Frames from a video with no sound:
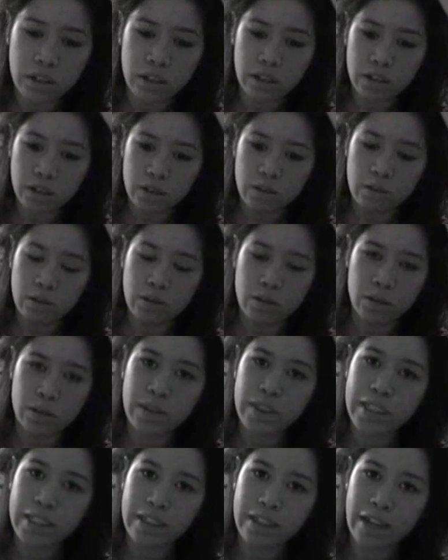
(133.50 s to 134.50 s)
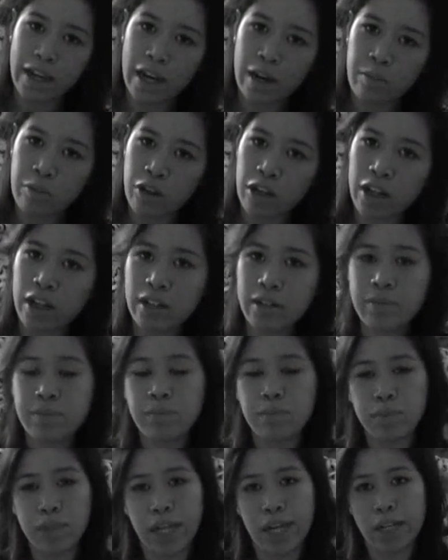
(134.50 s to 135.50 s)
are you doing camera
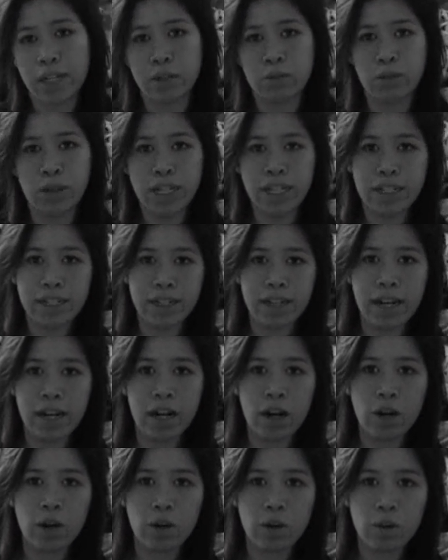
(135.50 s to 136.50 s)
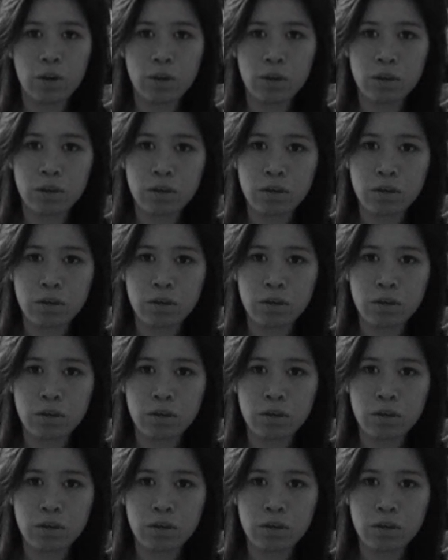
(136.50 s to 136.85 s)
black and white now